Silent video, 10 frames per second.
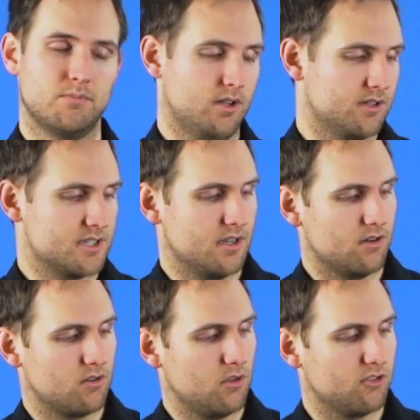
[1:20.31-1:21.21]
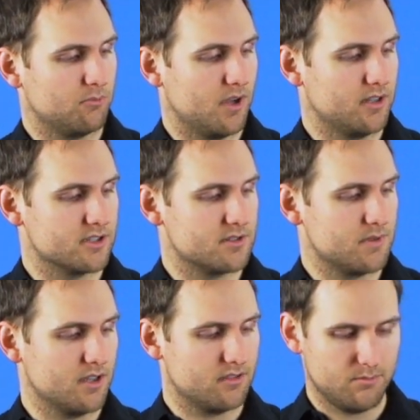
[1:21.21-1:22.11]
You can see how close mine is to
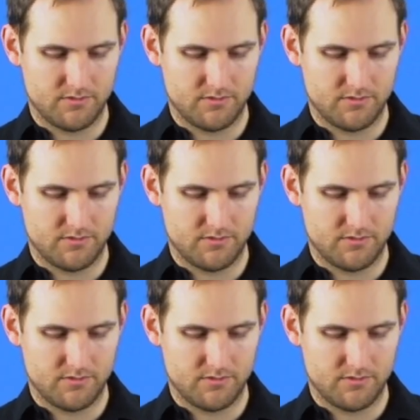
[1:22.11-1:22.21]
my thumb.